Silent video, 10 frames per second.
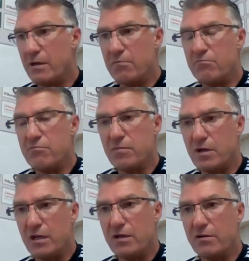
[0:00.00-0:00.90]
Um,
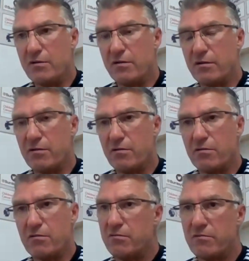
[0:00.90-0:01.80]
and
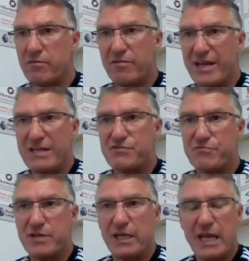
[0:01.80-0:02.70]
that's
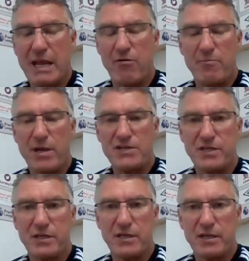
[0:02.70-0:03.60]
really how I
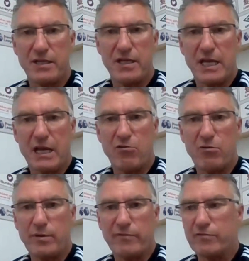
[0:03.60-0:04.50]
measure our
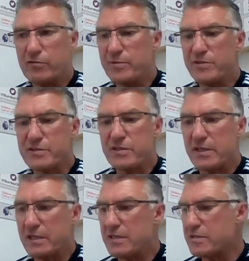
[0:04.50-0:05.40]
performance.
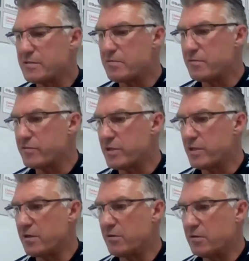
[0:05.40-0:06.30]
It's
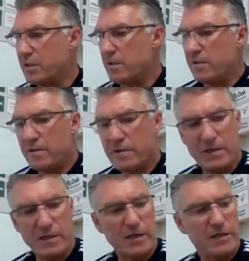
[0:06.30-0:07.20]
so,
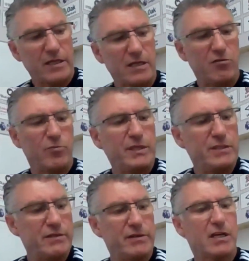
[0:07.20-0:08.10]
and I think you would be
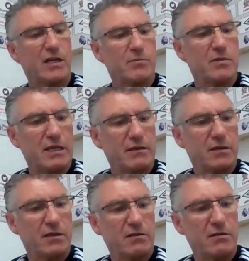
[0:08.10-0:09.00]
doing a club like
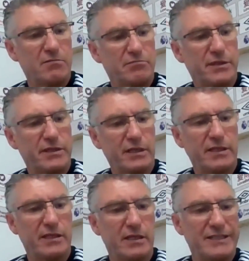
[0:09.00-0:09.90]

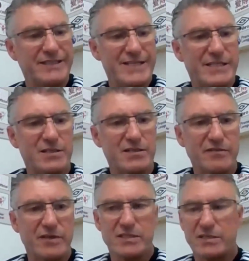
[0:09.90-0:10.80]
Burnley a
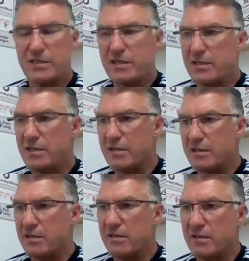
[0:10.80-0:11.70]
disservice
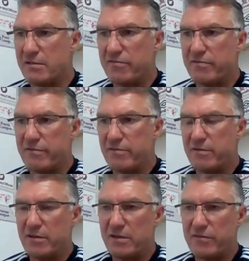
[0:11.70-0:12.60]
uh, if
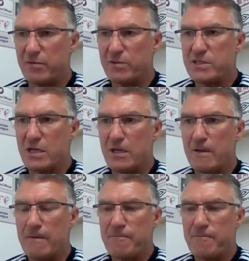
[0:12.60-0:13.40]
if there was a